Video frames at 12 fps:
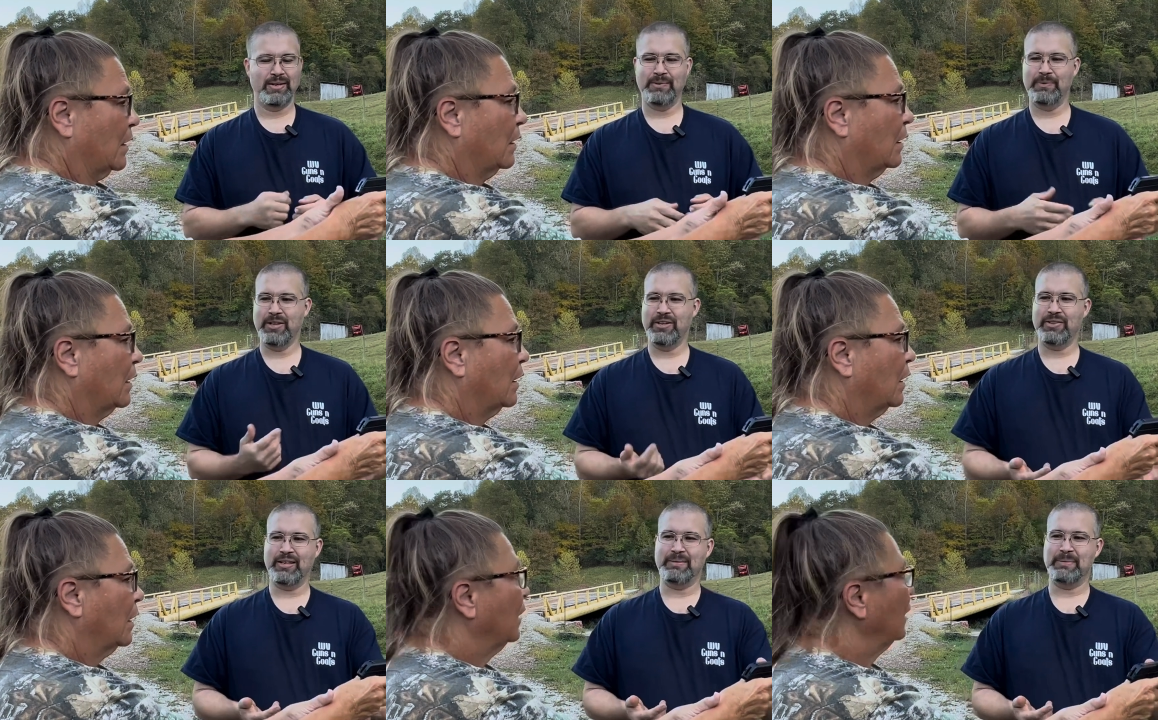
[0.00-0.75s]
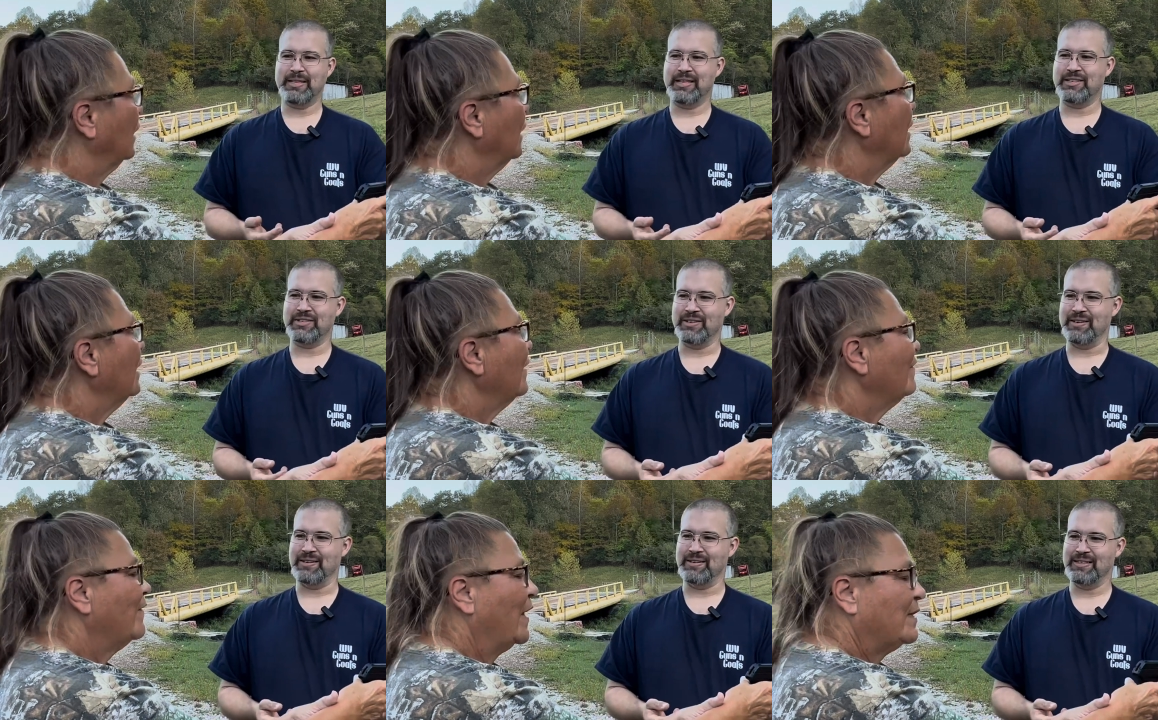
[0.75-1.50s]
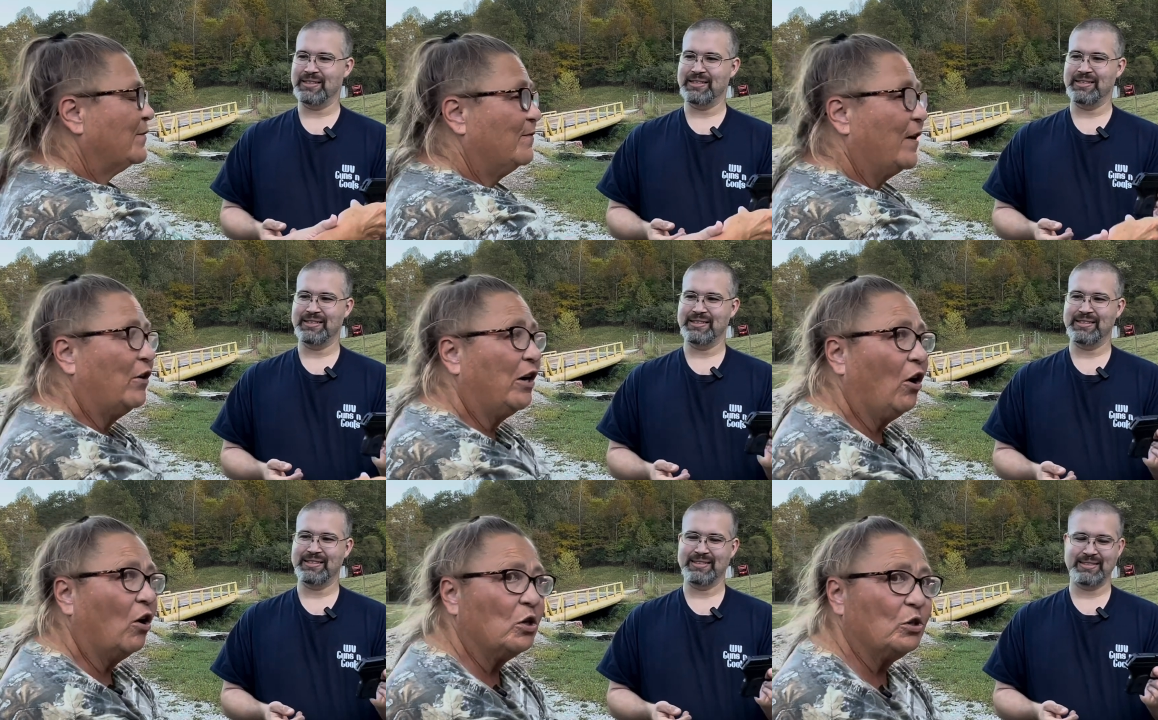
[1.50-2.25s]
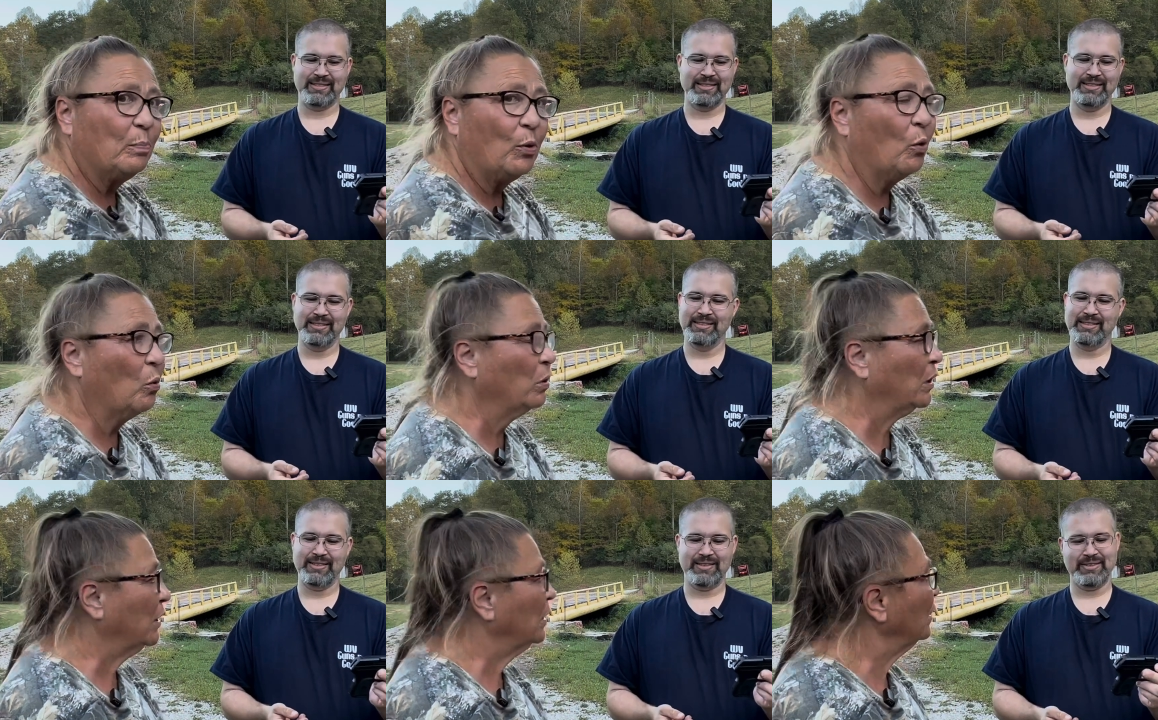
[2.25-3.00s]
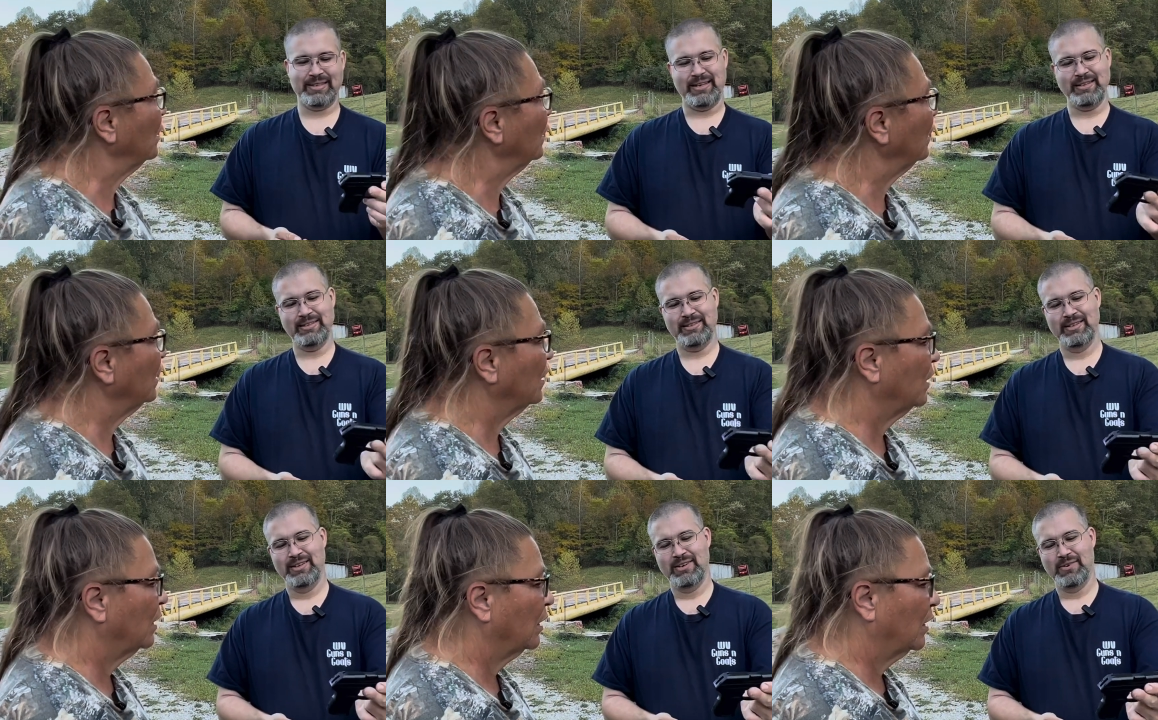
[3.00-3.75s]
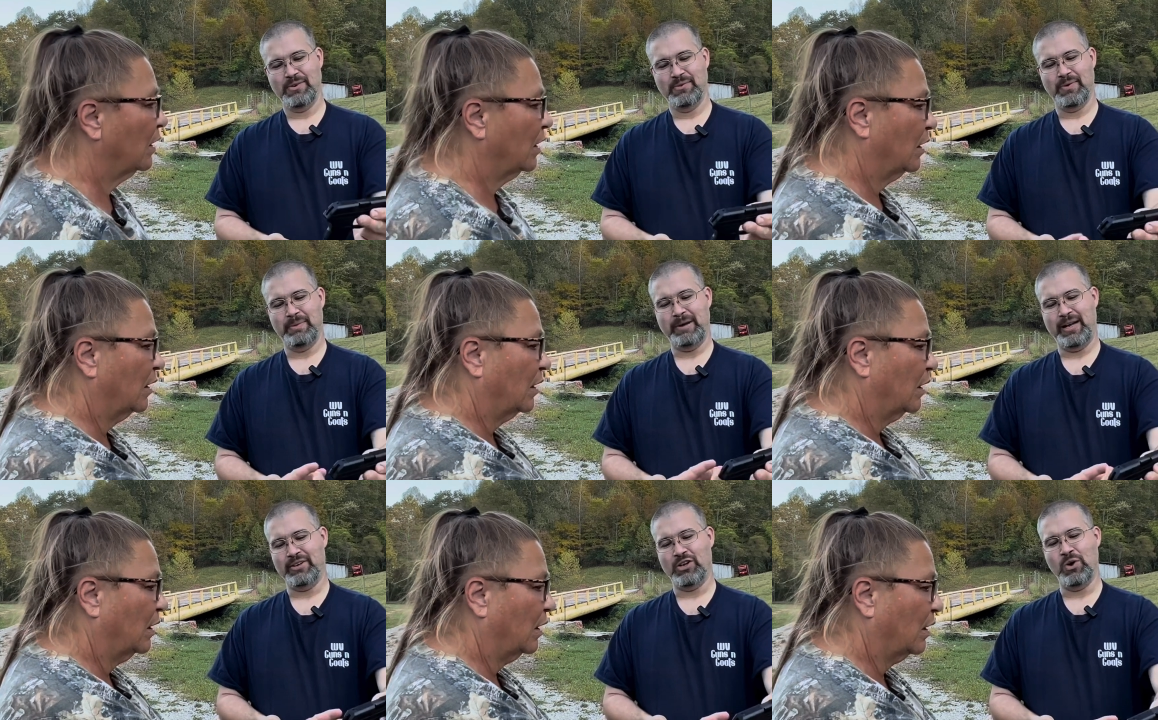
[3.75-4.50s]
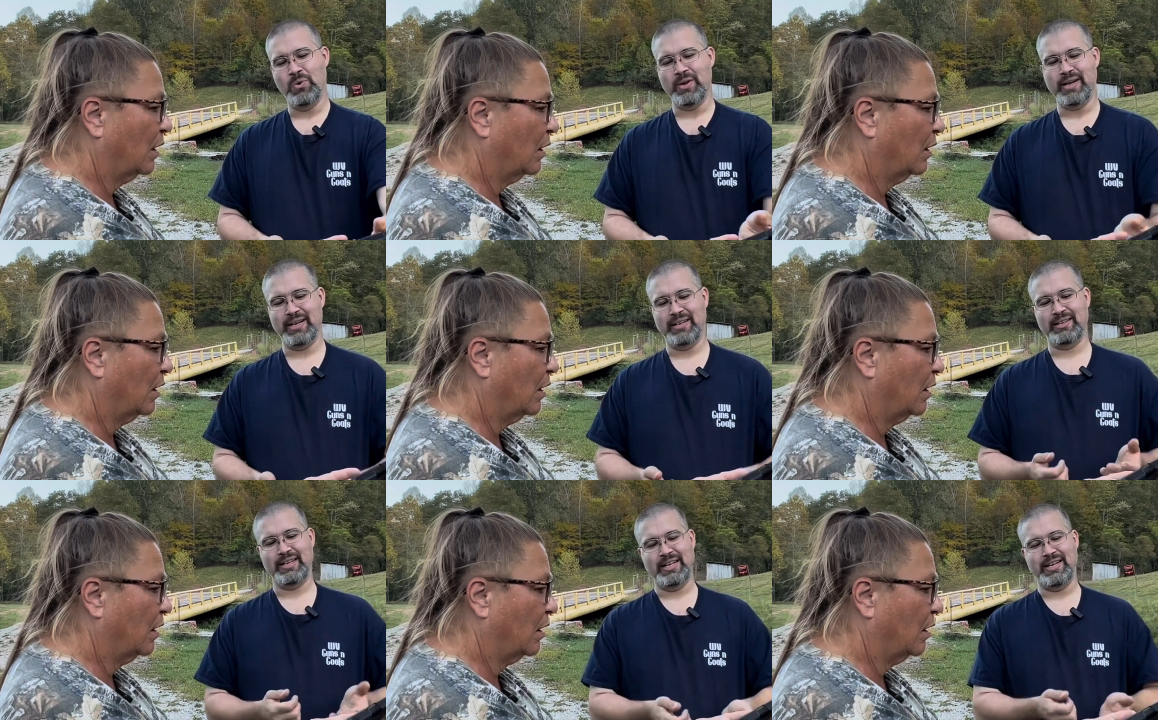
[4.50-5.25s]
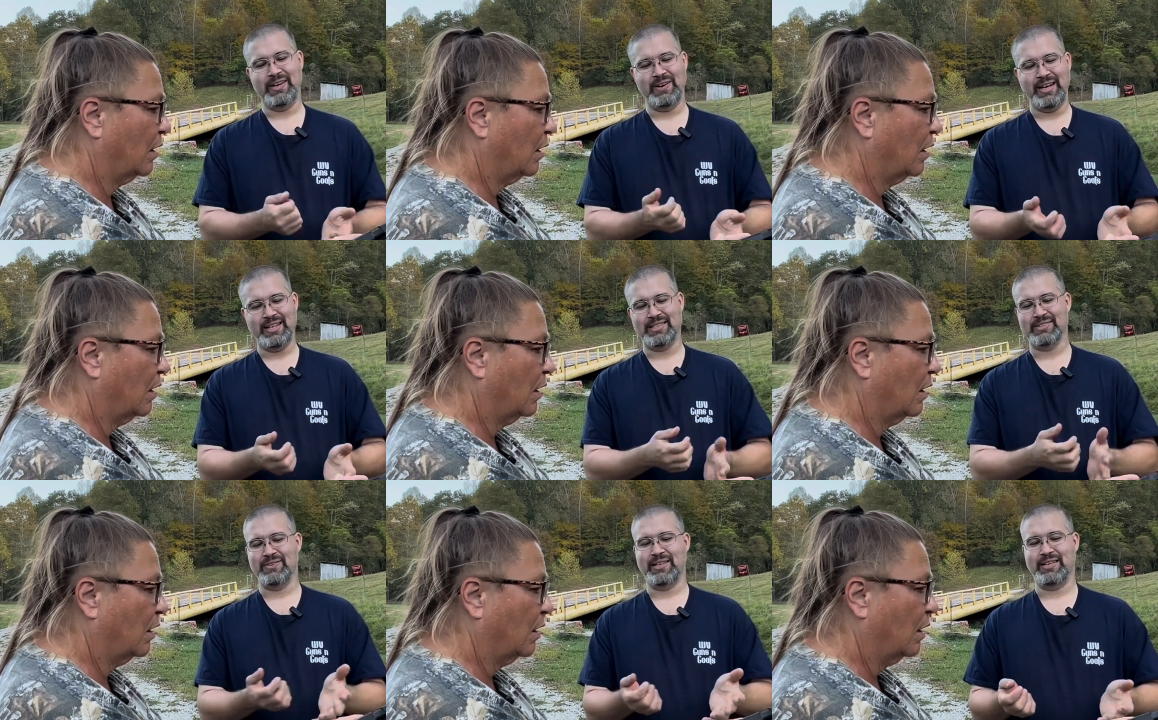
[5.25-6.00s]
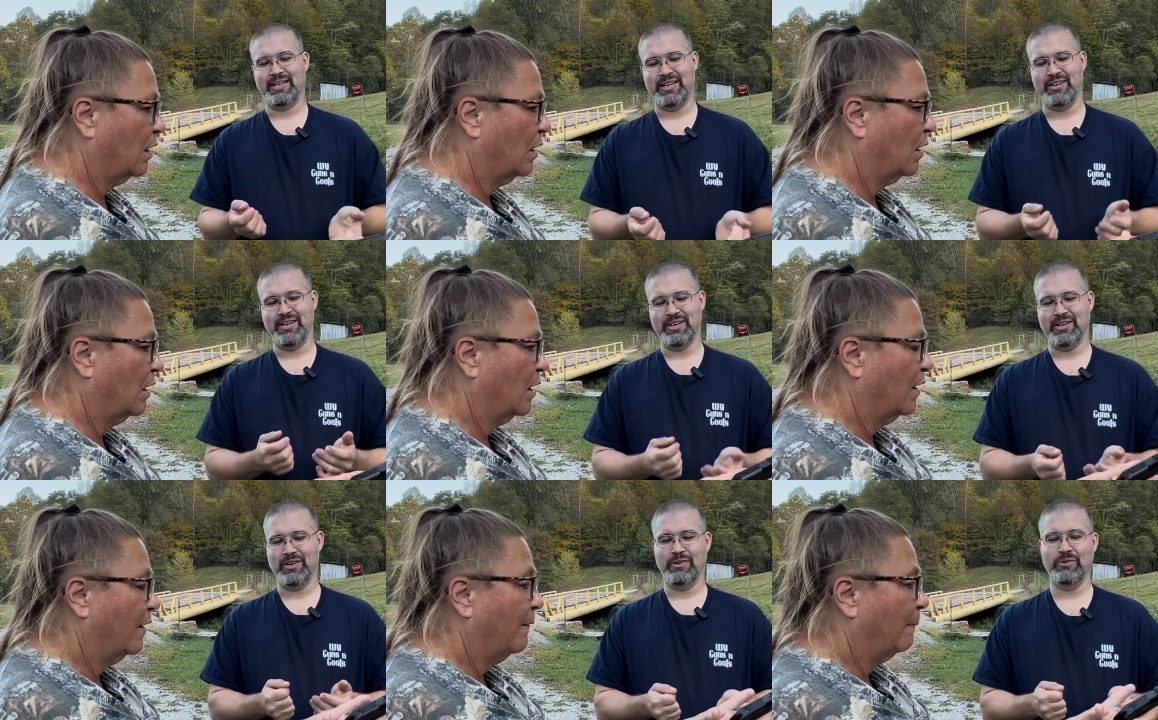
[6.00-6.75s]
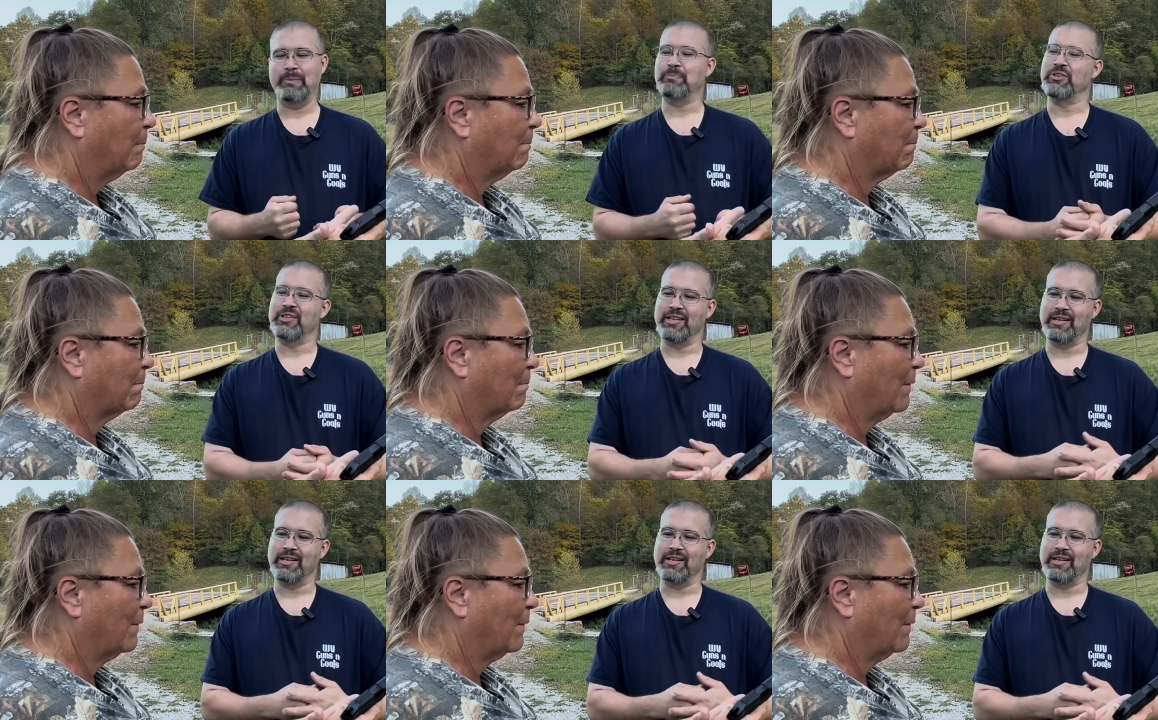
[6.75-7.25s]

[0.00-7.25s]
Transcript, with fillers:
Speaker 1: What do you think about that trigger?
Speaker 2: That's very hard to pull.
Speaker 1: Okay. What about holding it and getting your hands around it? Can you get a good grip on the